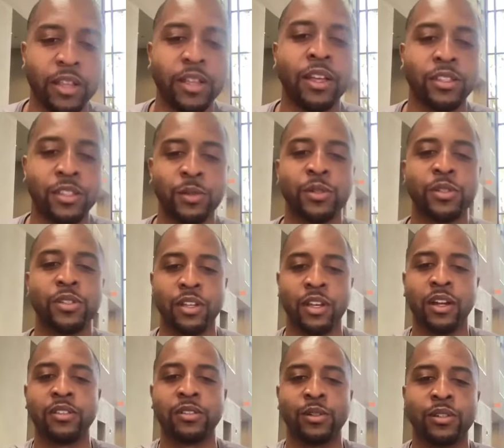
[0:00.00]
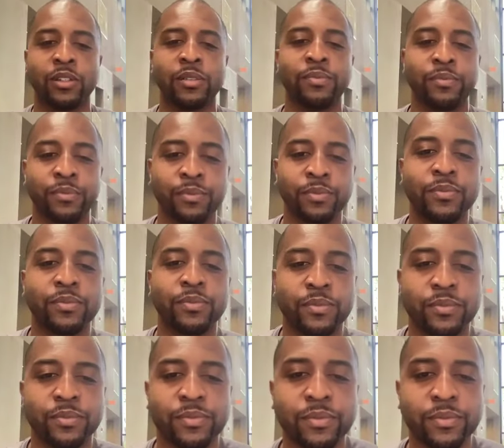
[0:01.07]
exactly. I I so,
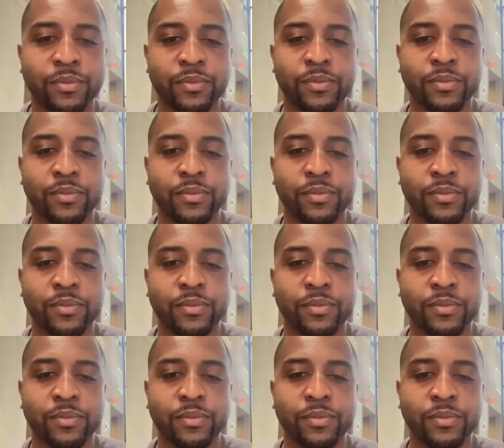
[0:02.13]
so if